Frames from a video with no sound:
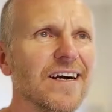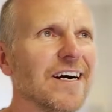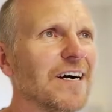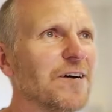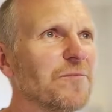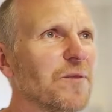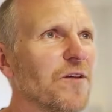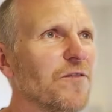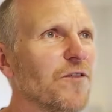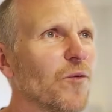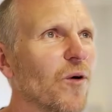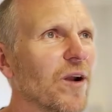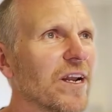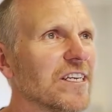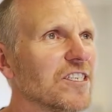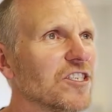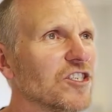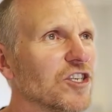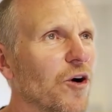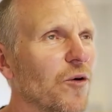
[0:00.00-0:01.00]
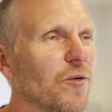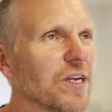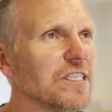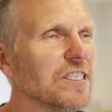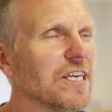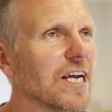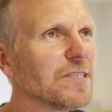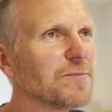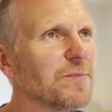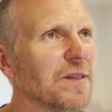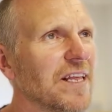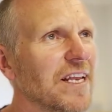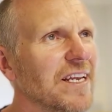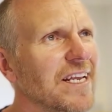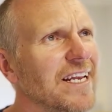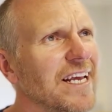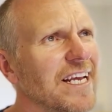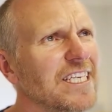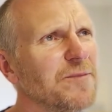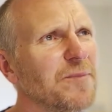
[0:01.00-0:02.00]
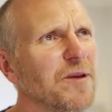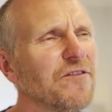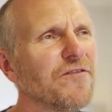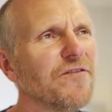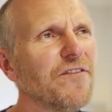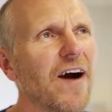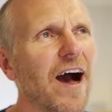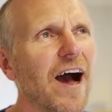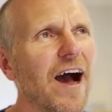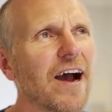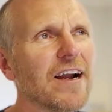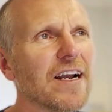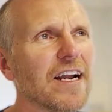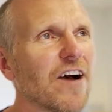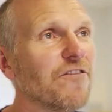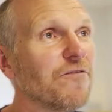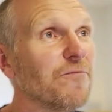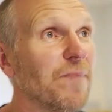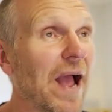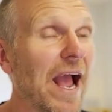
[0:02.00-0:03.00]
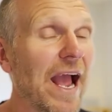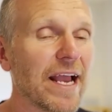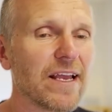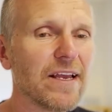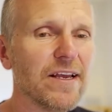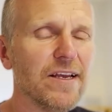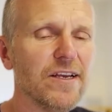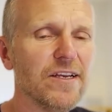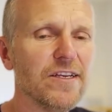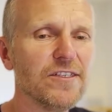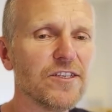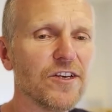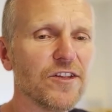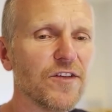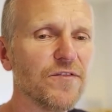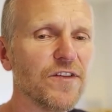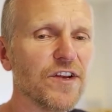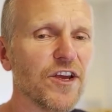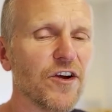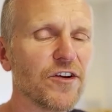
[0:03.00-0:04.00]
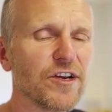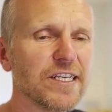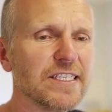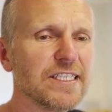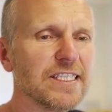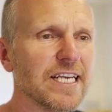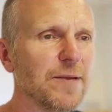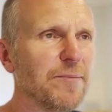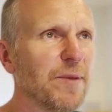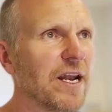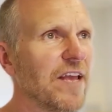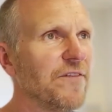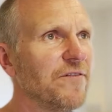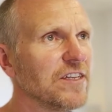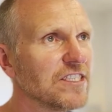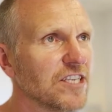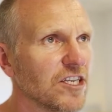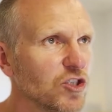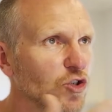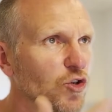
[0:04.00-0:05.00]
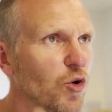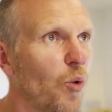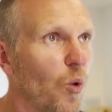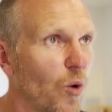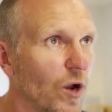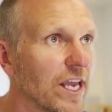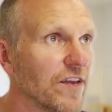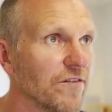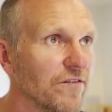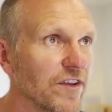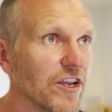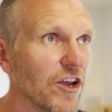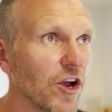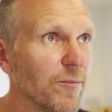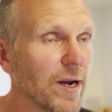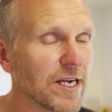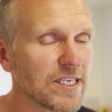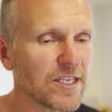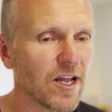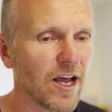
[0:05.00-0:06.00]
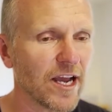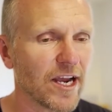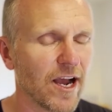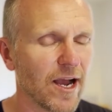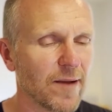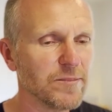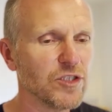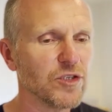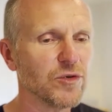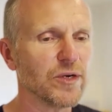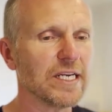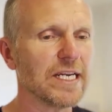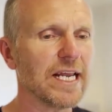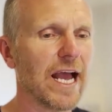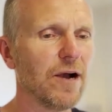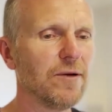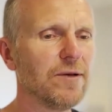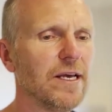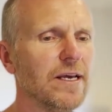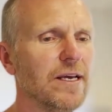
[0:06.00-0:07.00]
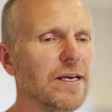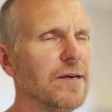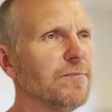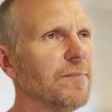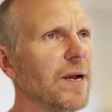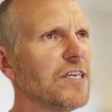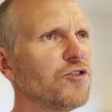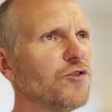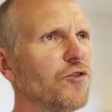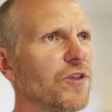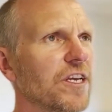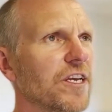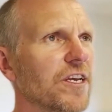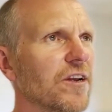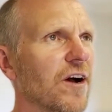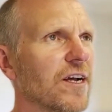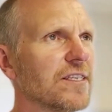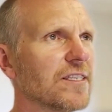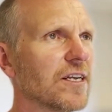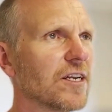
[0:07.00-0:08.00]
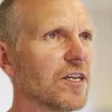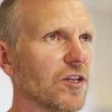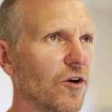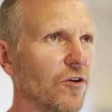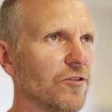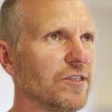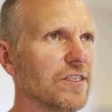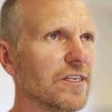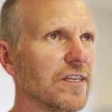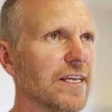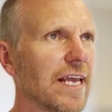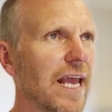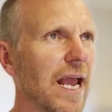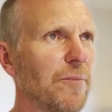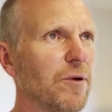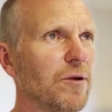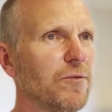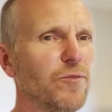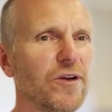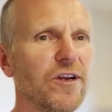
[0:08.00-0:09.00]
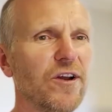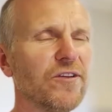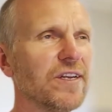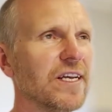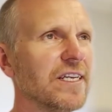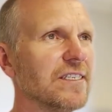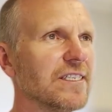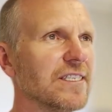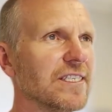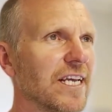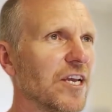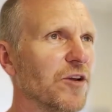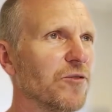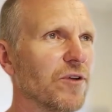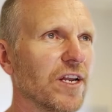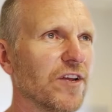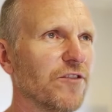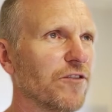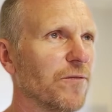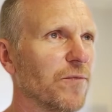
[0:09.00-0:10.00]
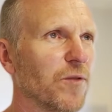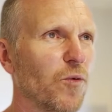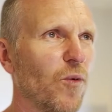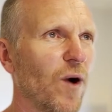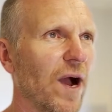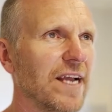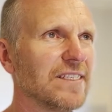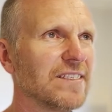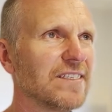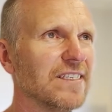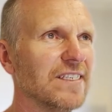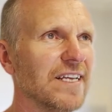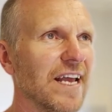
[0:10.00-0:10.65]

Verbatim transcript: um, if you're wanting to show an adjustment, then you need to be far enough back so the video can see. But if it's a talking video, much like I'm doing now, make sure that you're nice and close to the camera. We don't need to see you really from the waist